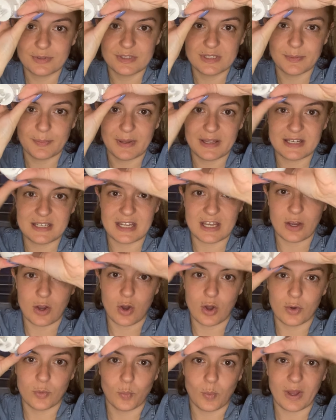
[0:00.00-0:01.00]
depending
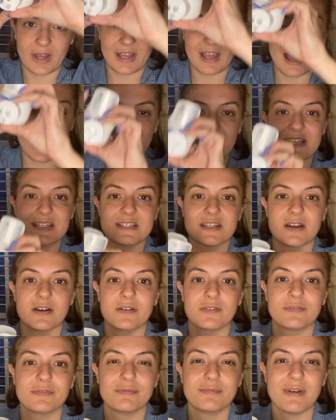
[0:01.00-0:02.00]
on what kind
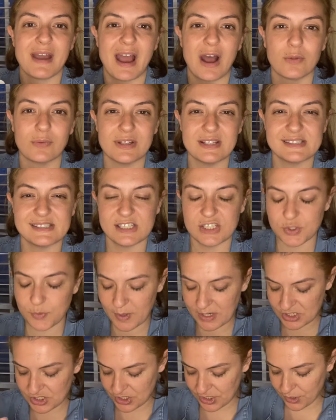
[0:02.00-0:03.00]
of outlet
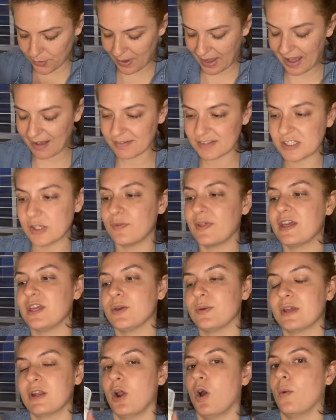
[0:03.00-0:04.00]
situation you have, so that you
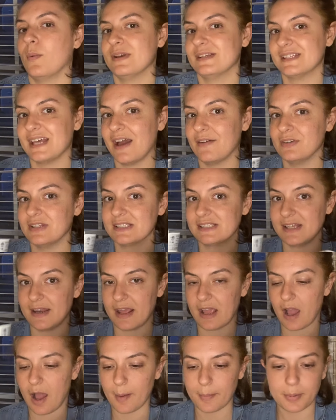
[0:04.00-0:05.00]
can always have it
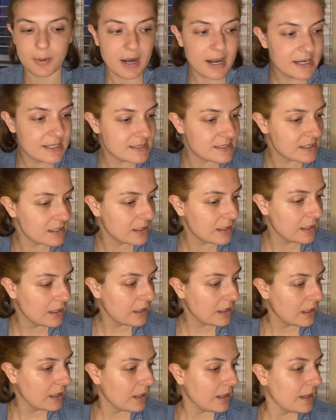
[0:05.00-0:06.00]
sitting upright.
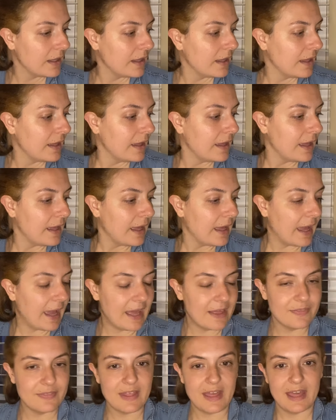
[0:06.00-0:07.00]

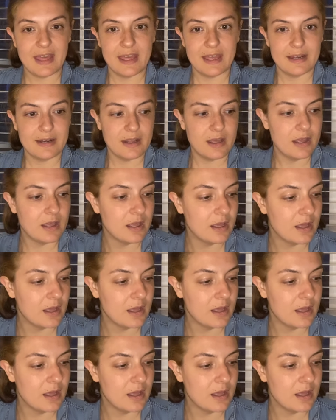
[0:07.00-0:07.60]
And then